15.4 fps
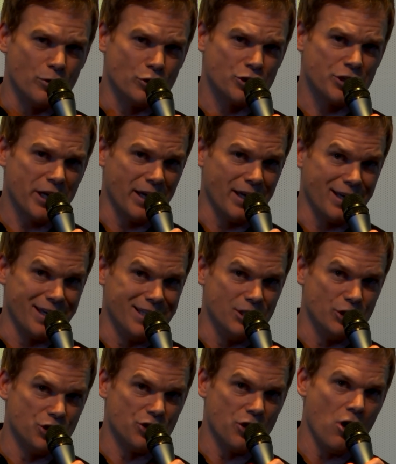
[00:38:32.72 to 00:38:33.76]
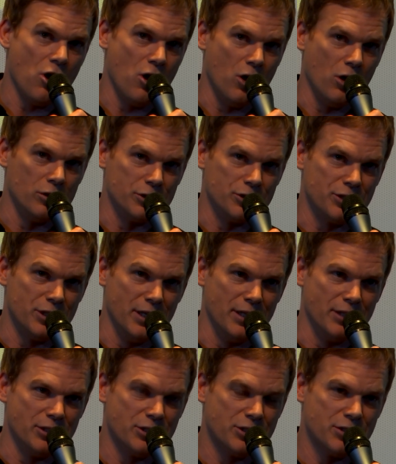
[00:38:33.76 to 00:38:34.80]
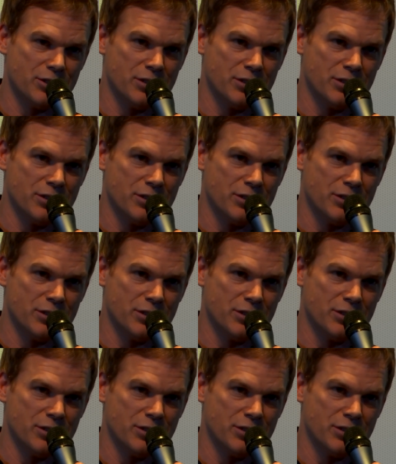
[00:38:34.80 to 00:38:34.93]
when you're singing his songs, it's